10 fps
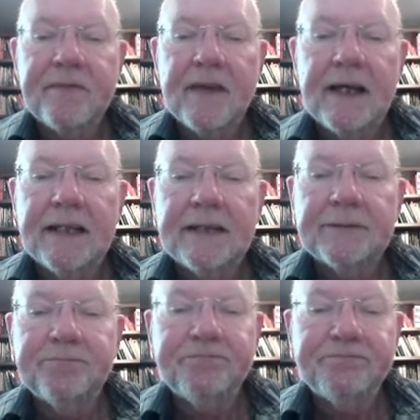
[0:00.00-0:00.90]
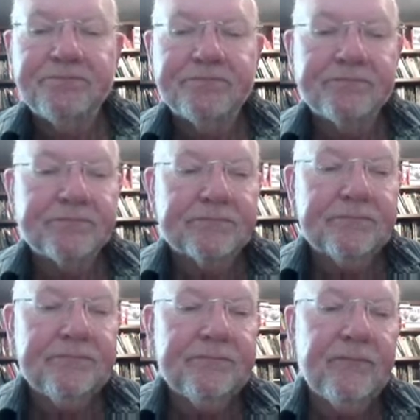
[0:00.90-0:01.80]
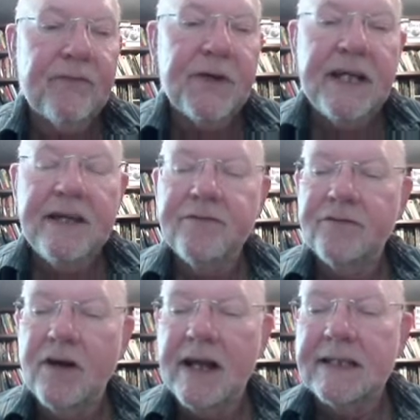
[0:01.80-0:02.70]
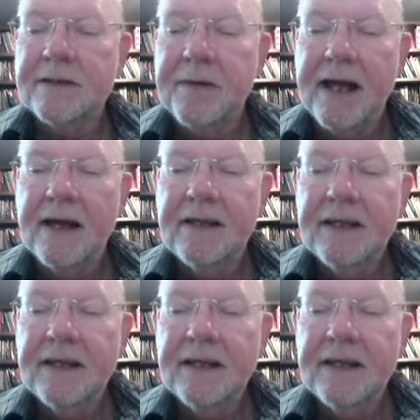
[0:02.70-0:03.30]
Could even write about